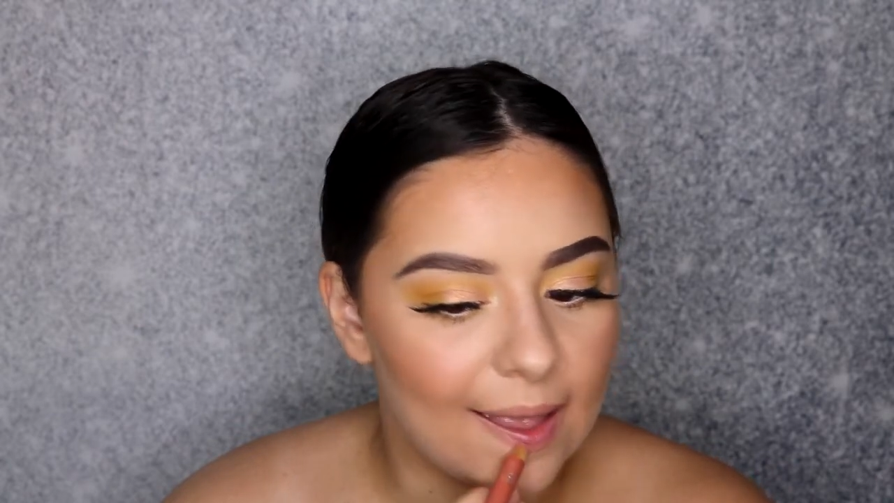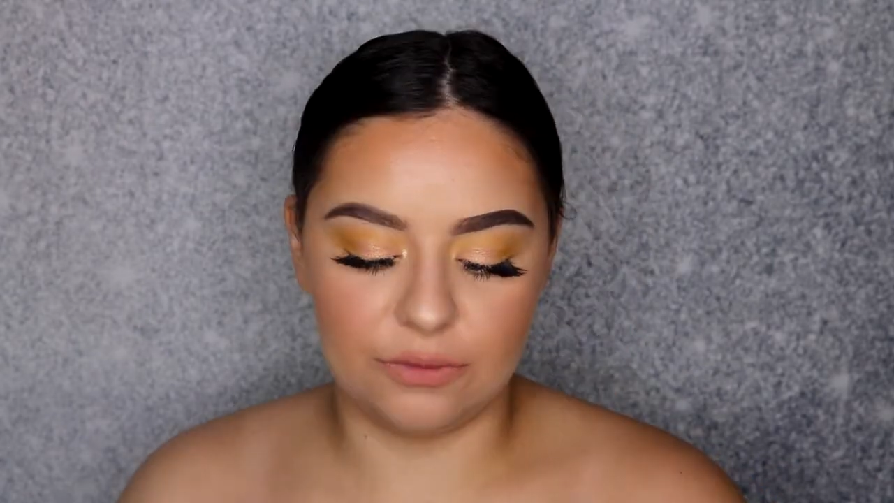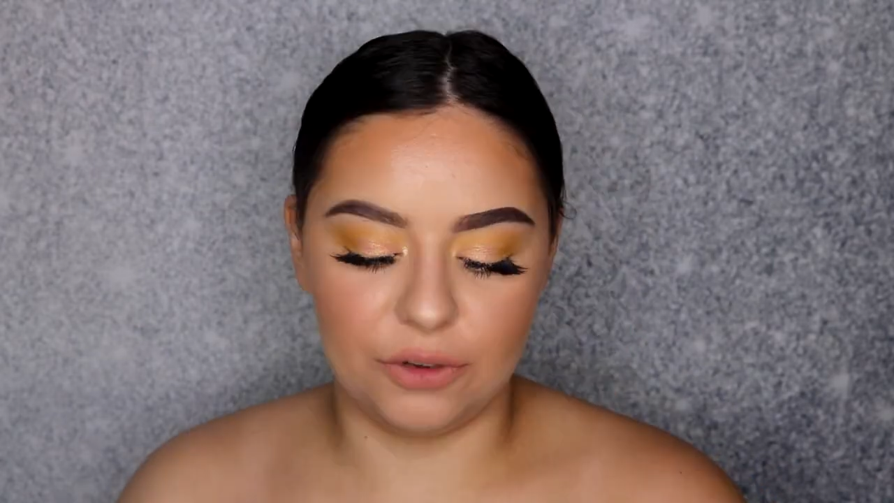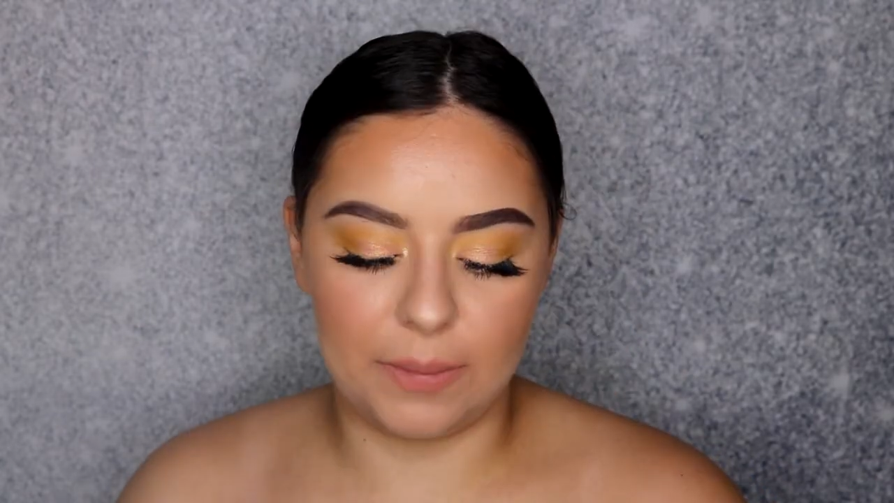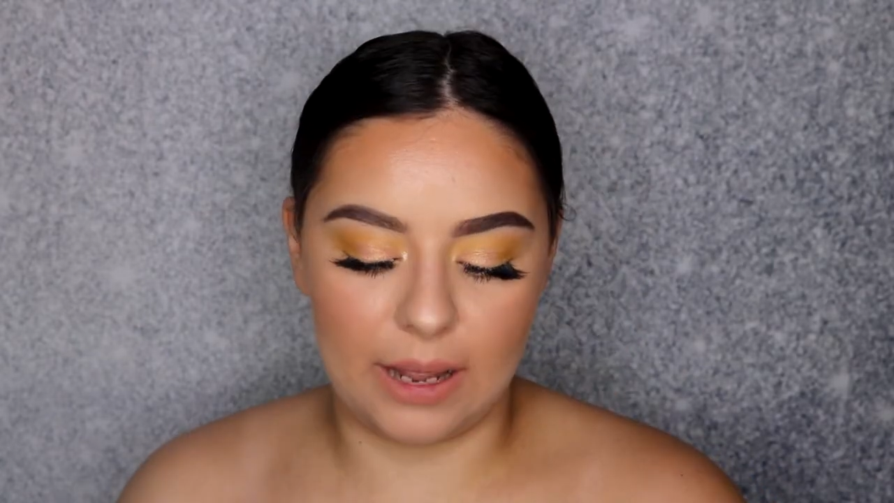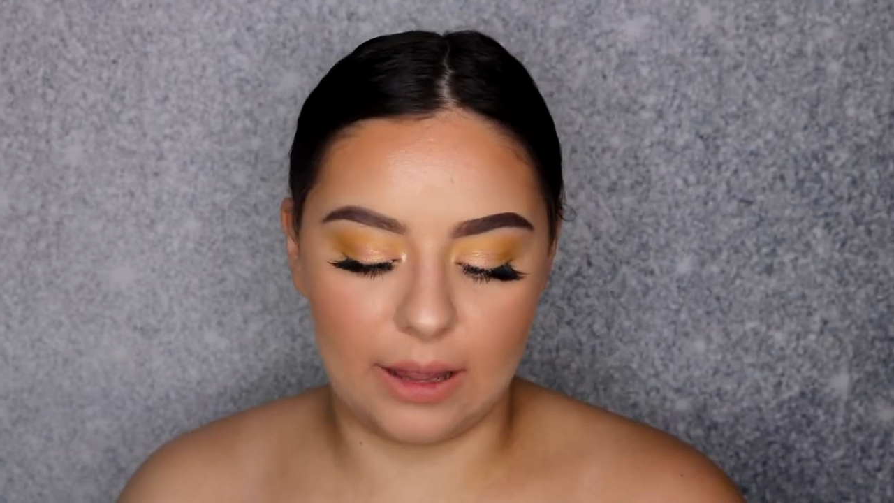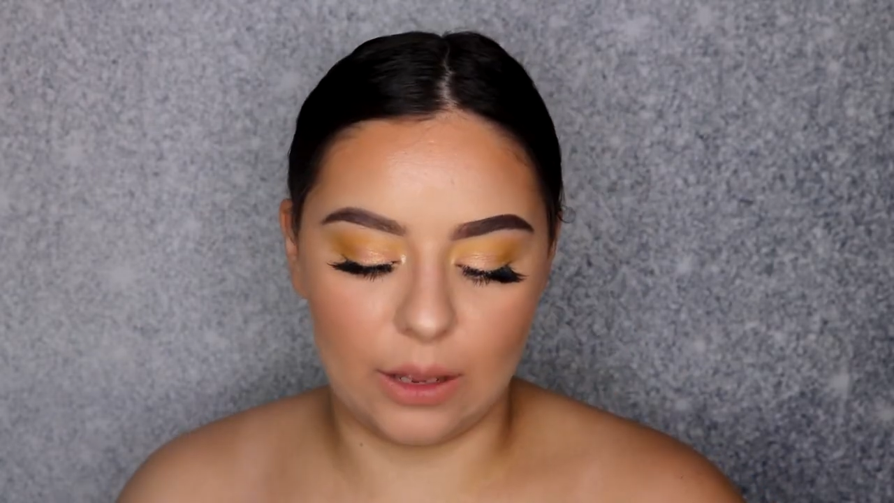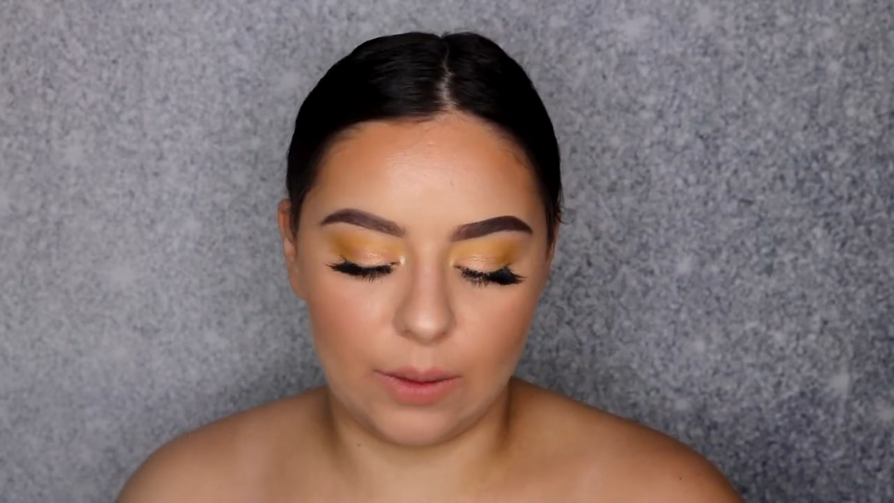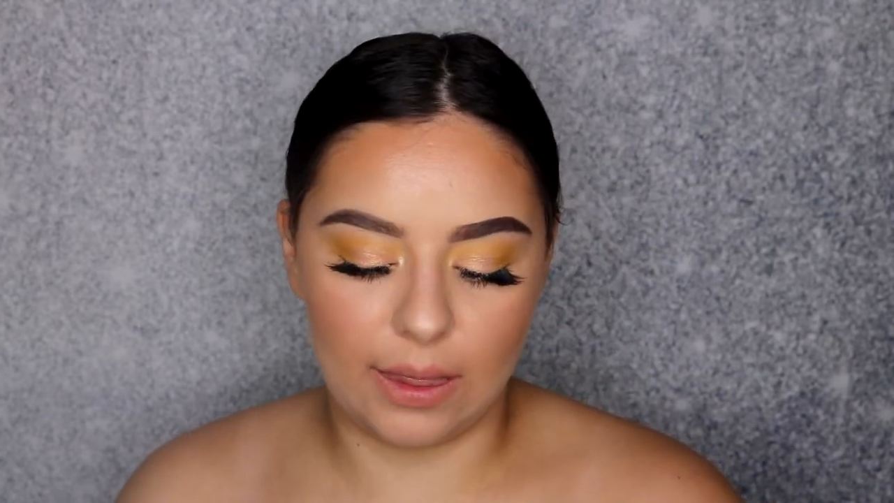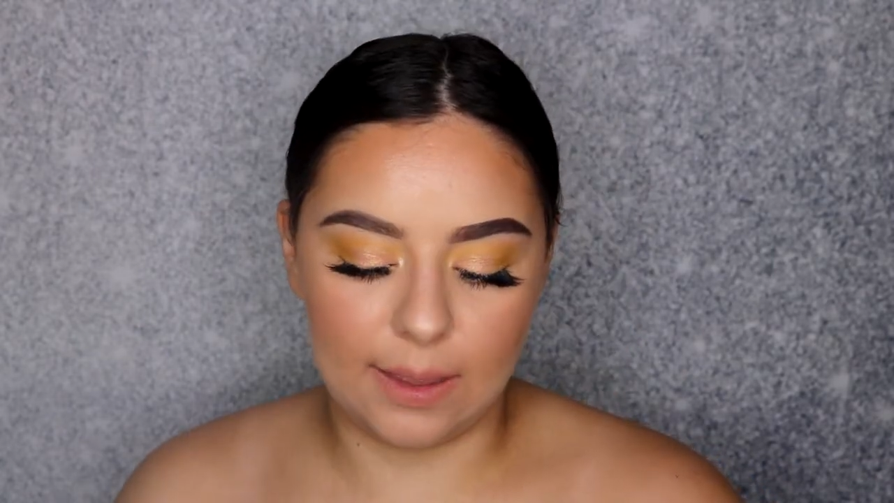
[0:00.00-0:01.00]
for my
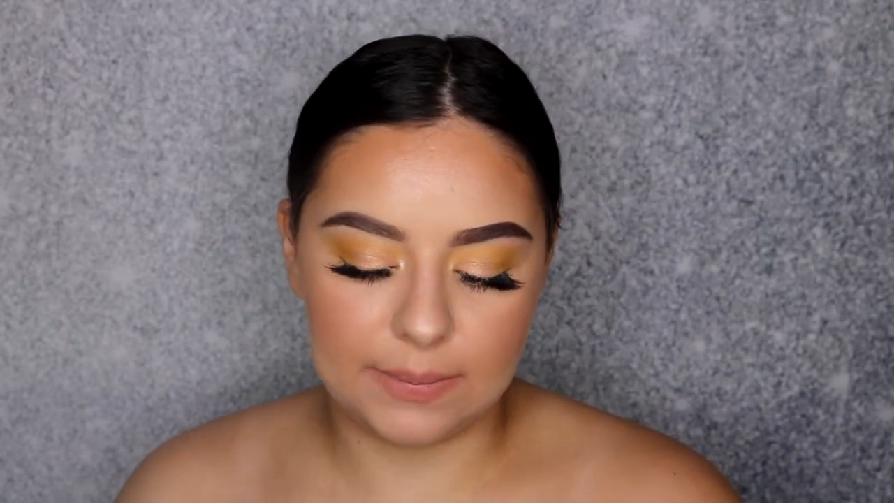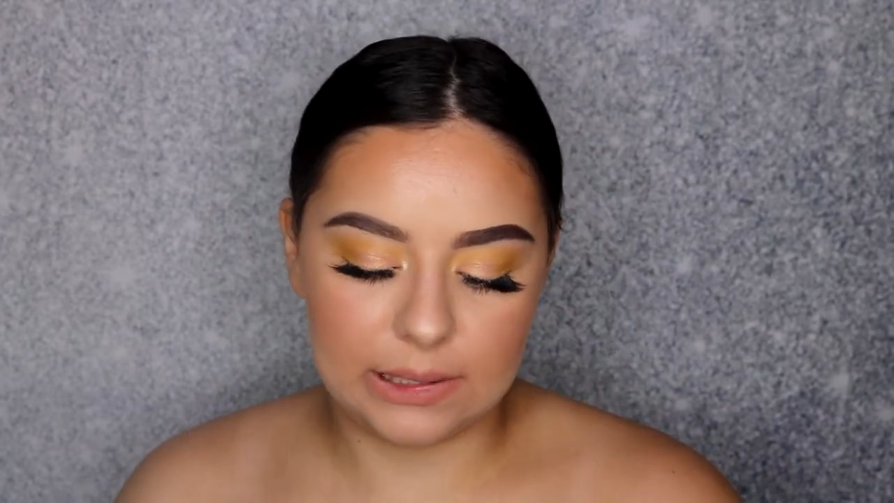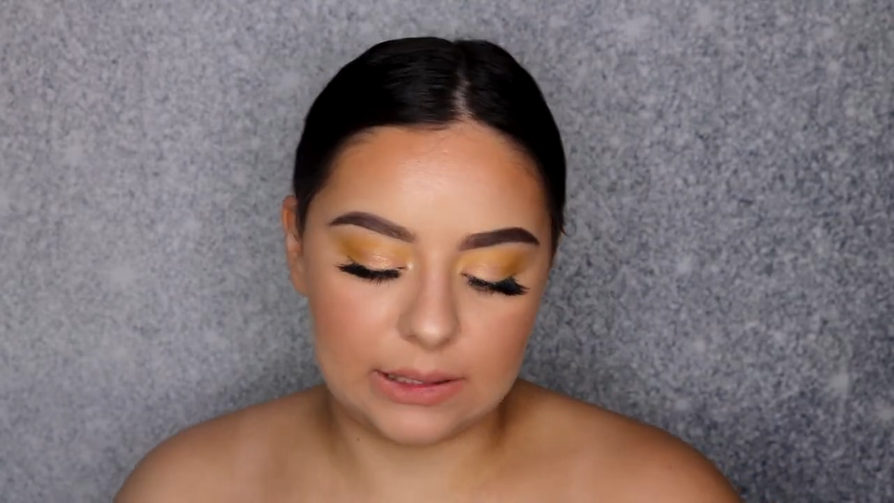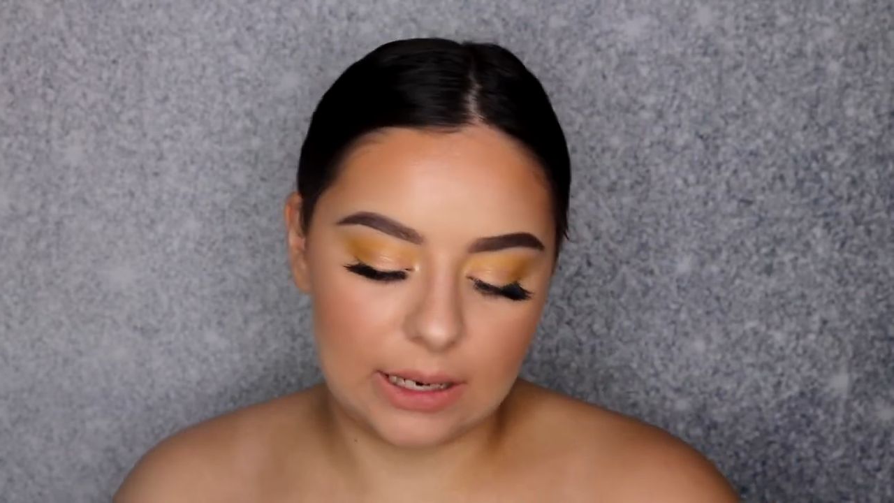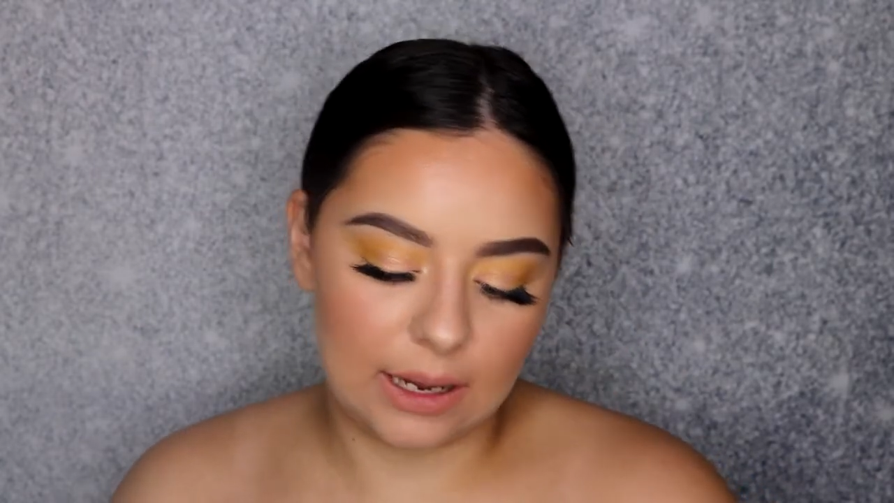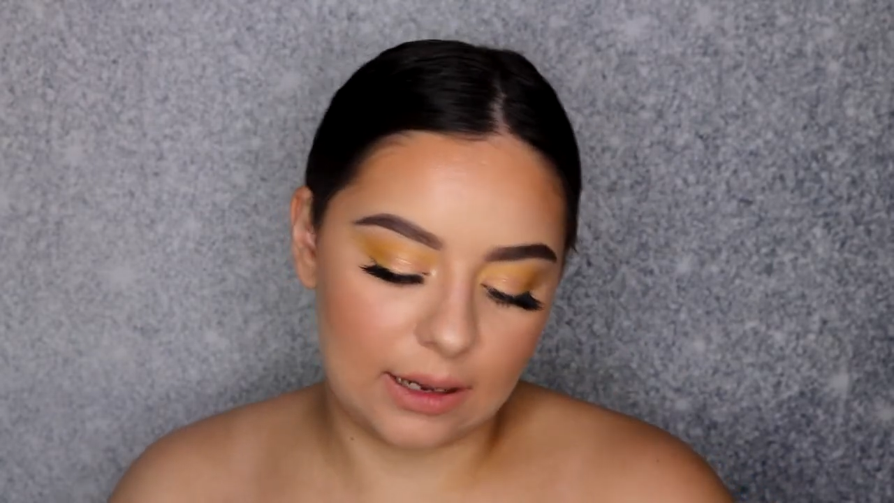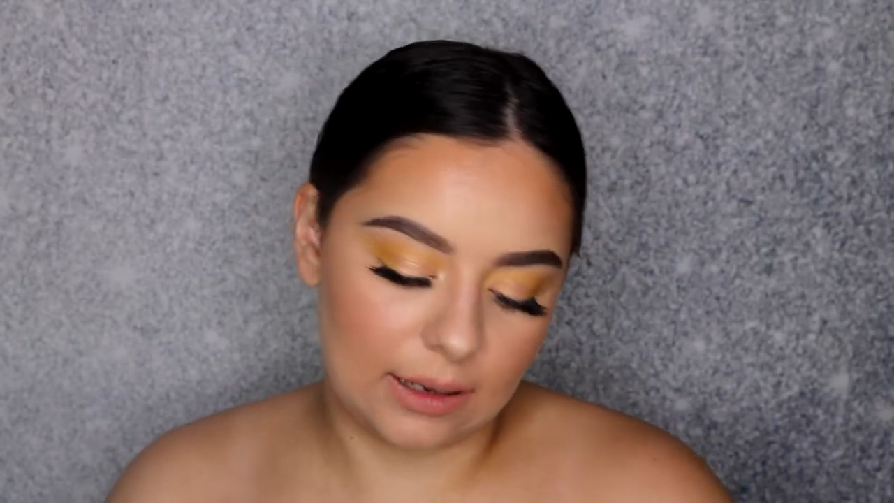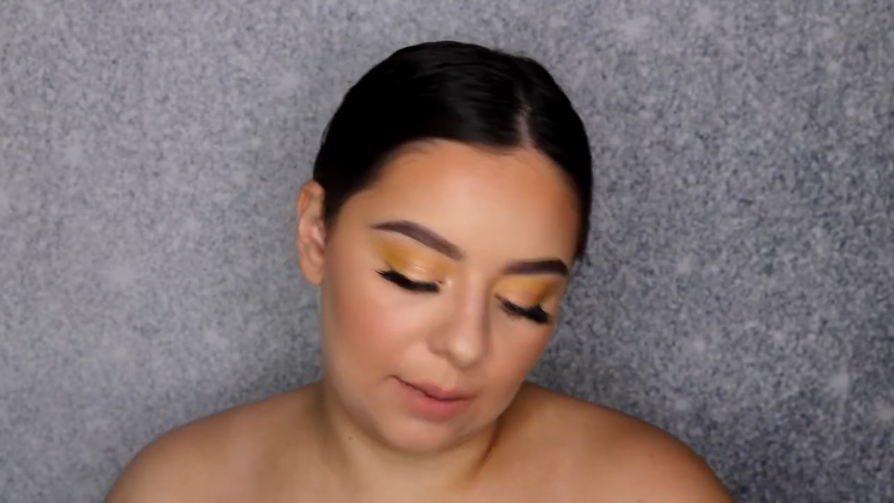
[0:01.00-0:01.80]
liquid lipstick,